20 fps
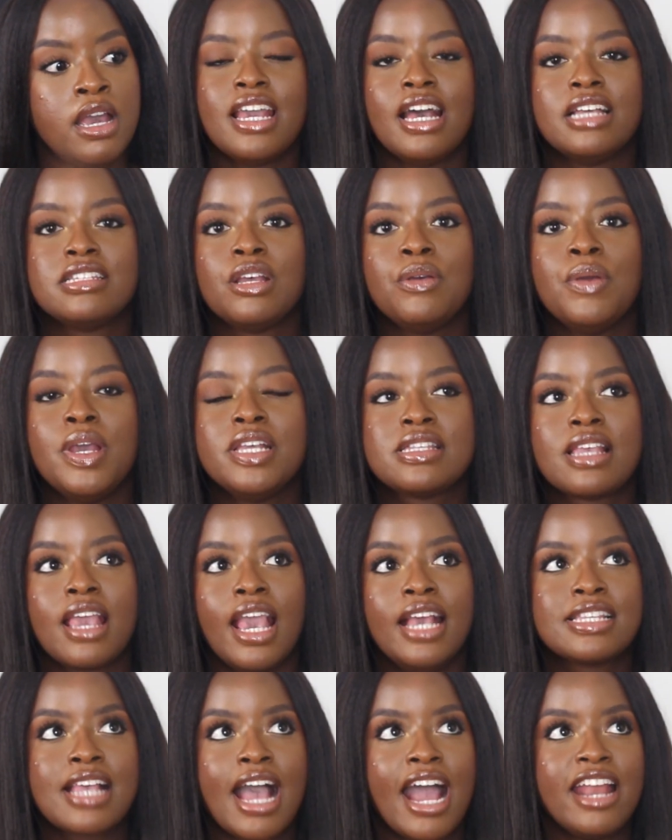Yeah, so
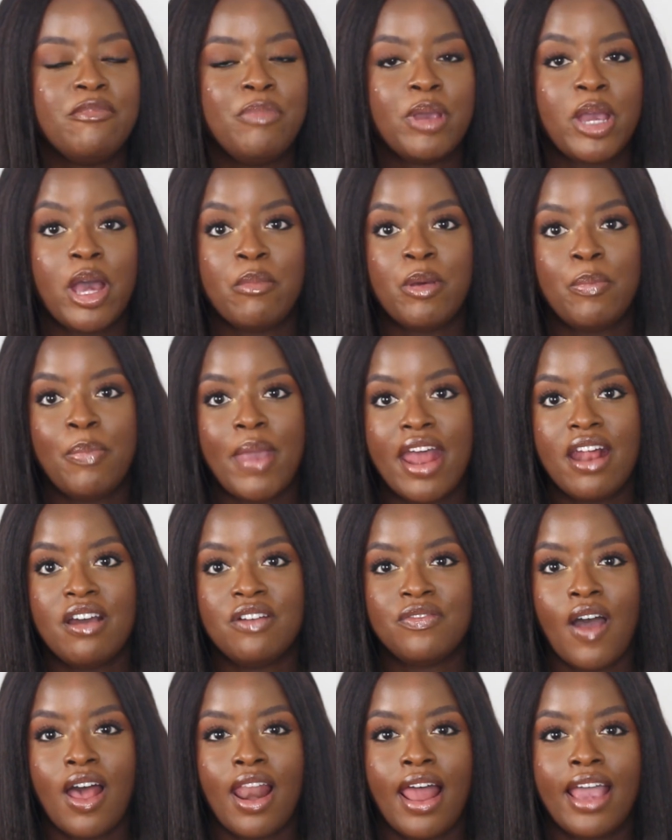it's kind of become a bit
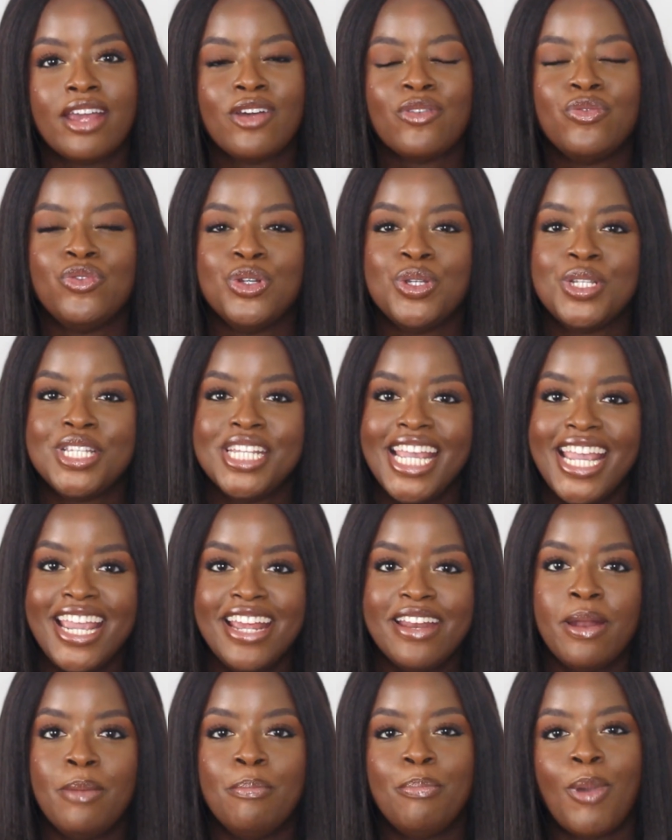of our like
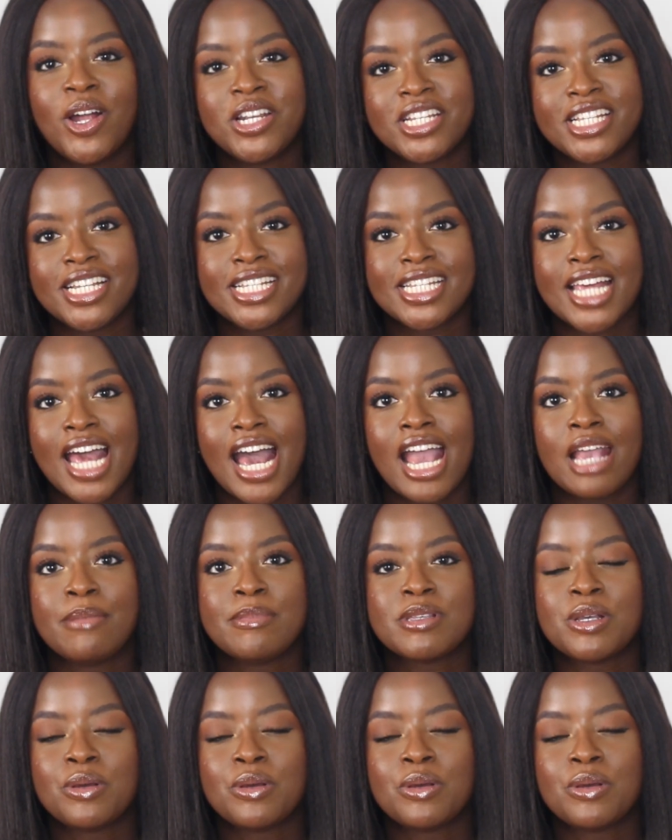routine and bonding time,